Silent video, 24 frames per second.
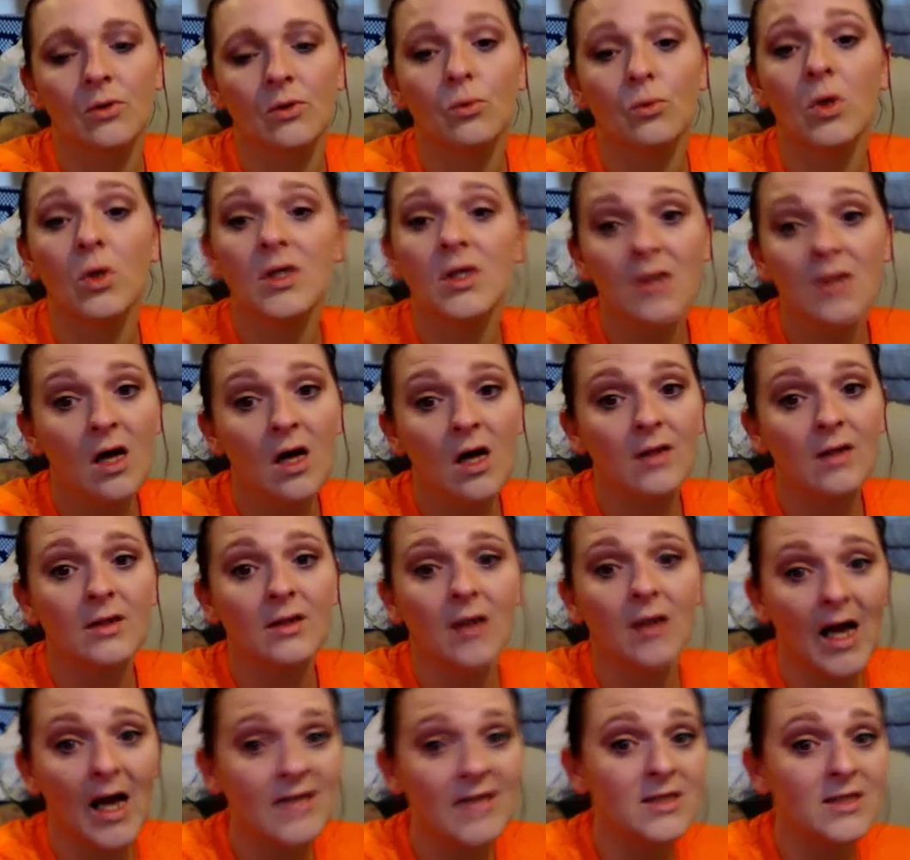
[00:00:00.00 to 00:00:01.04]

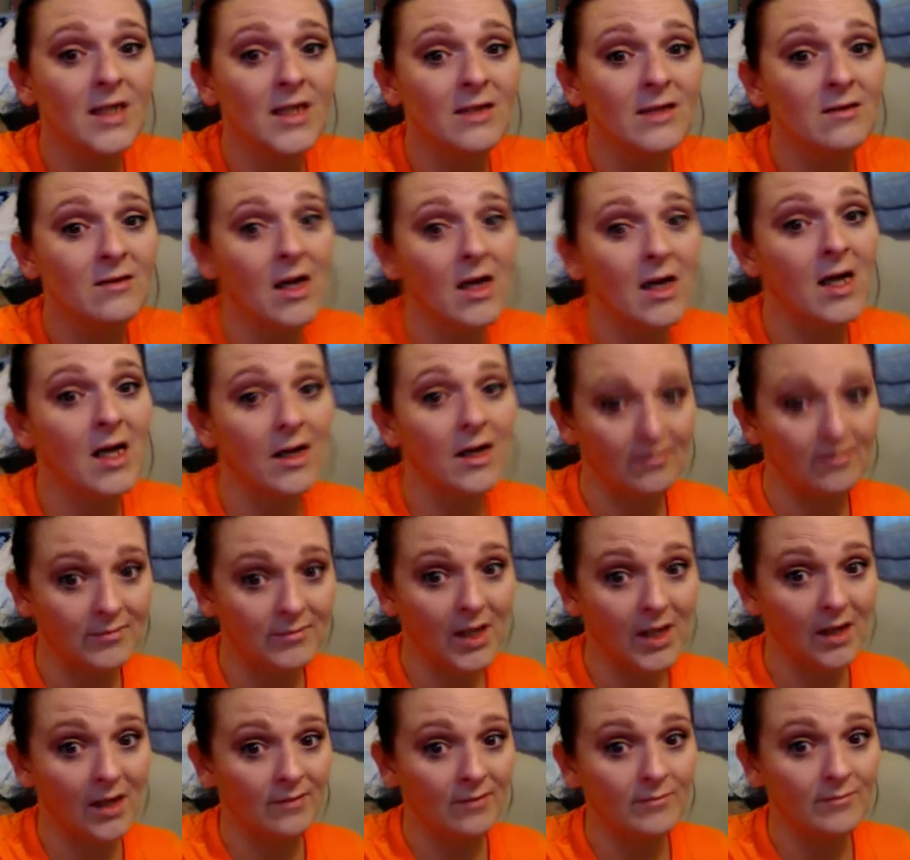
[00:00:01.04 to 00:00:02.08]
I said it right.
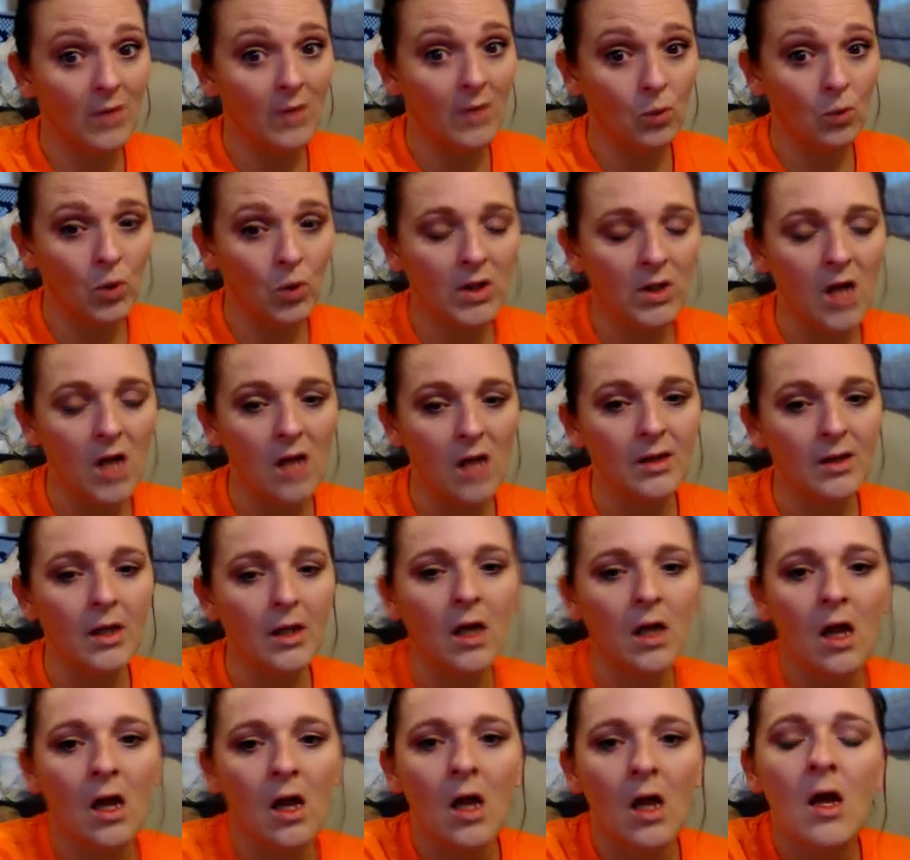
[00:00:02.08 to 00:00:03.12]
Yeah, $1.
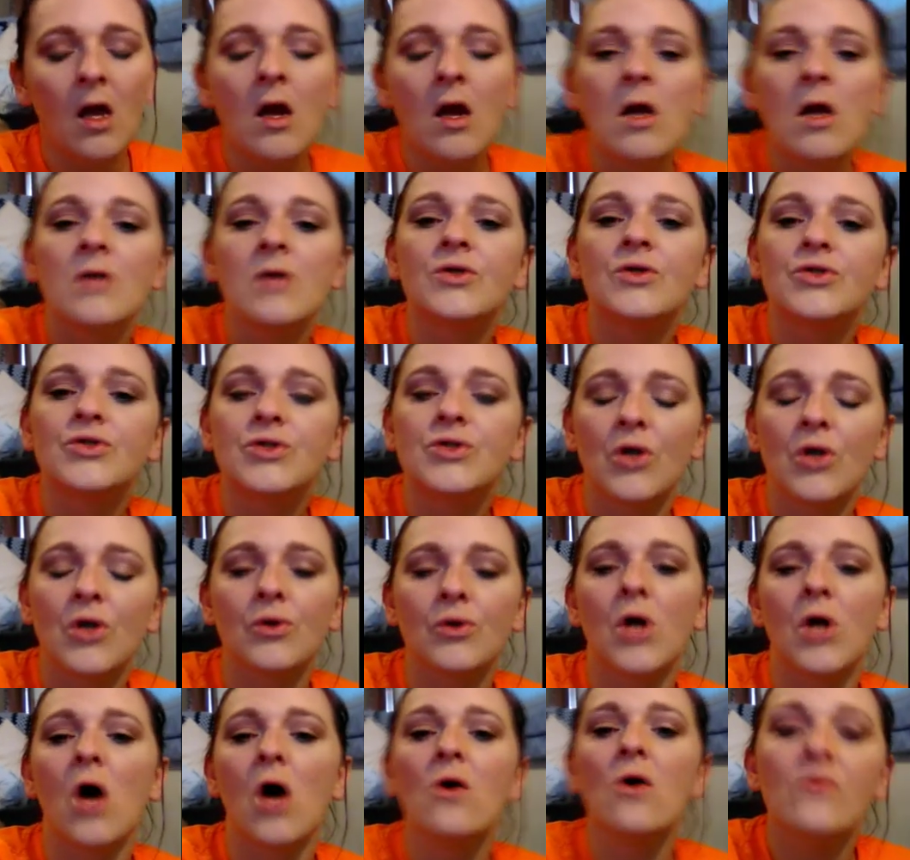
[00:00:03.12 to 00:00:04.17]
So
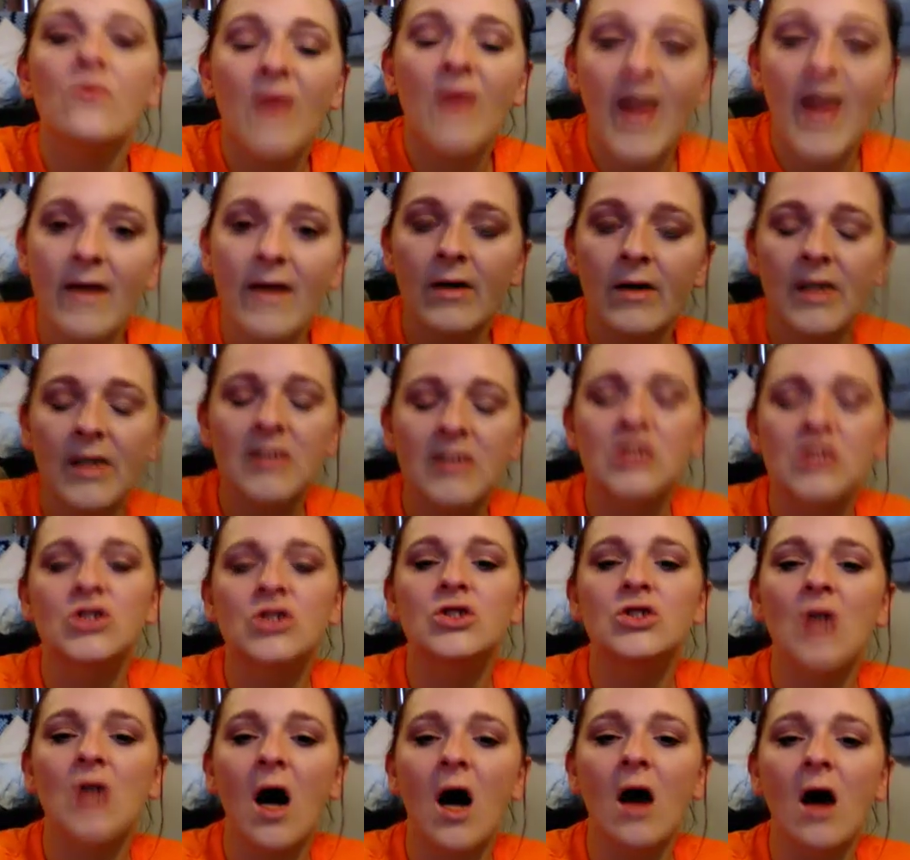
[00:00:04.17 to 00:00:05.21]
go there and
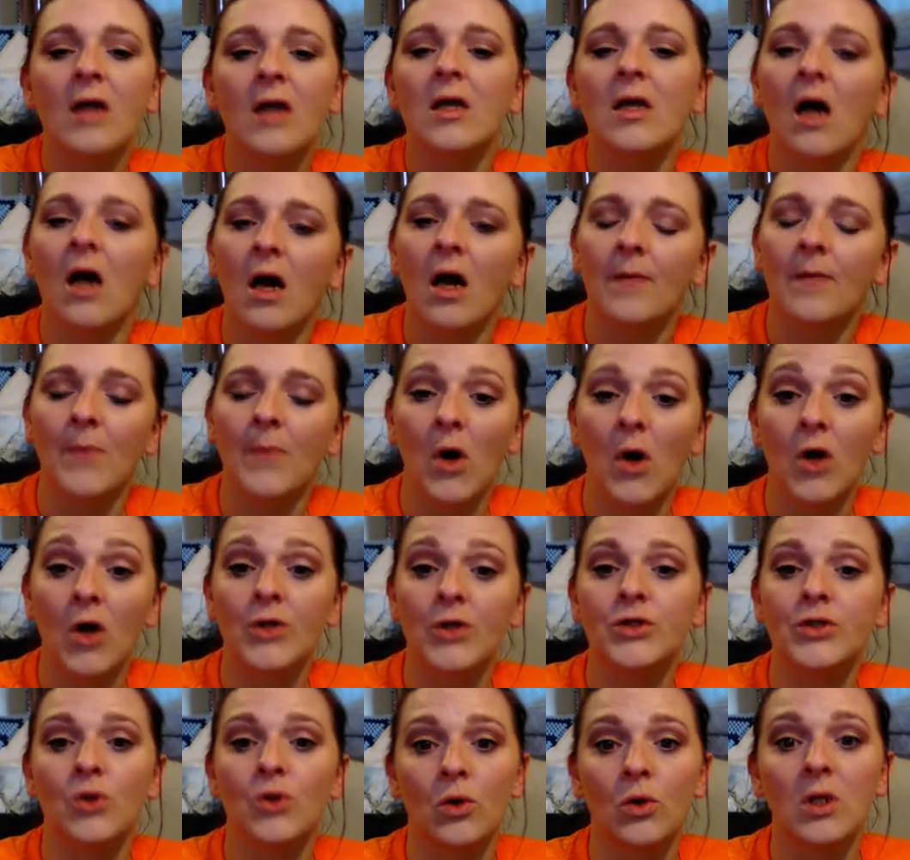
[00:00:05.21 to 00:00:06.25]
stock up
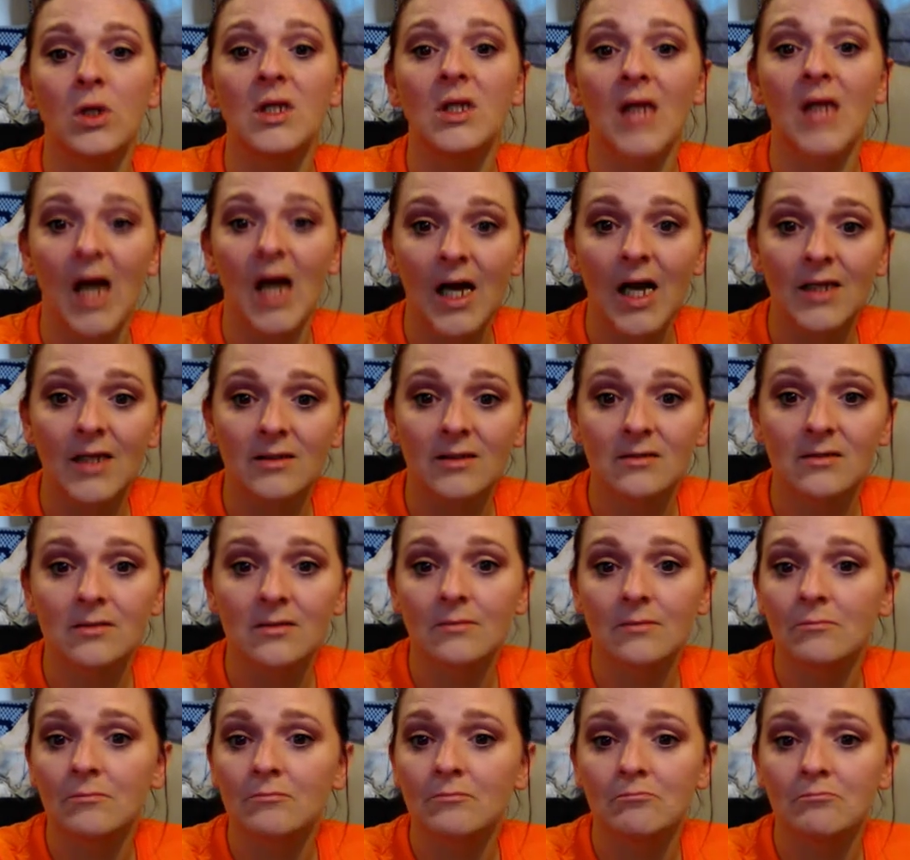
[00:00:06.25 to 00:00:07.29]
on your lights.
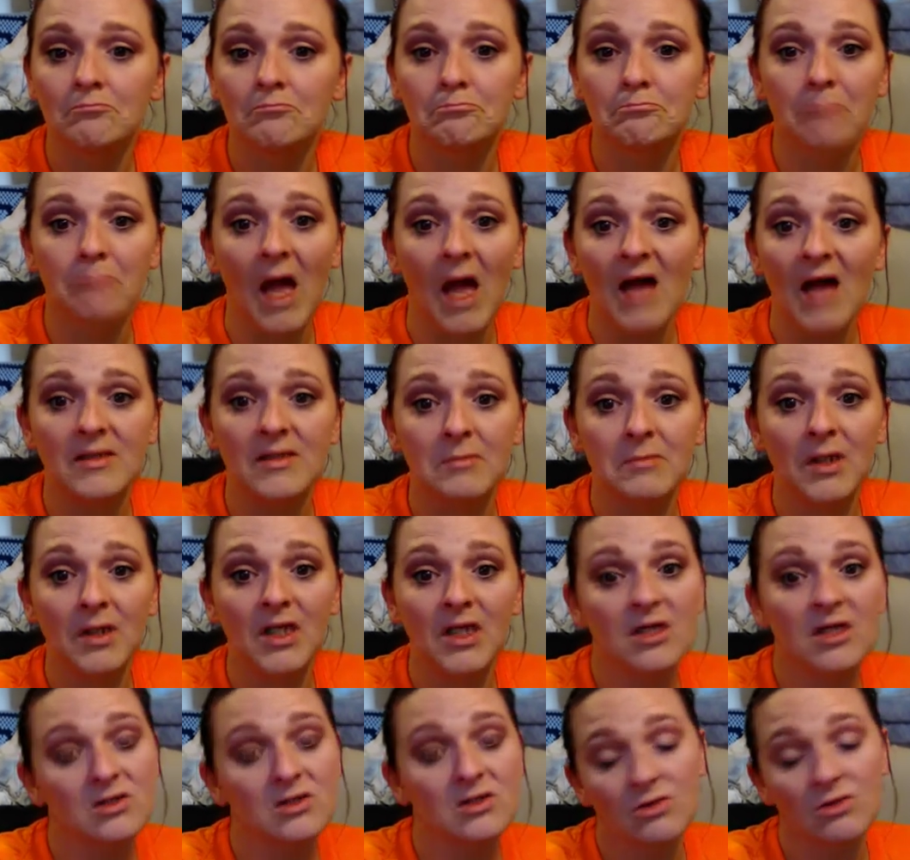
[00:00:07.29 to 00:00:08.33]
Buy as
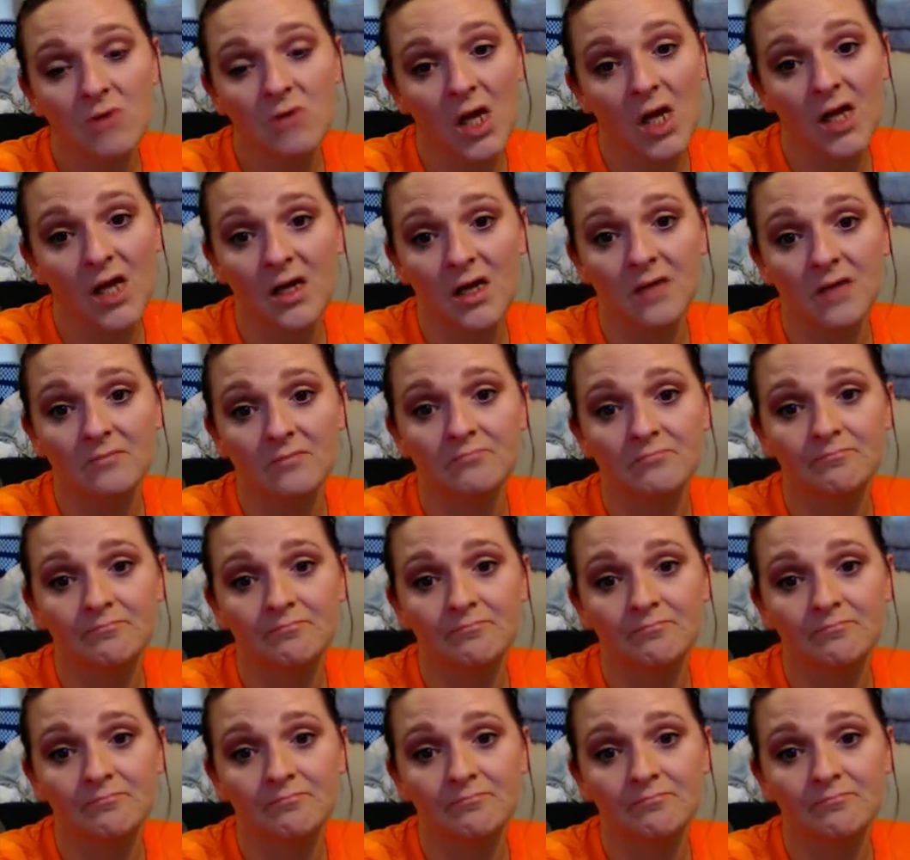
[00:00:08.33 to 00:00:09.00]
many as you can,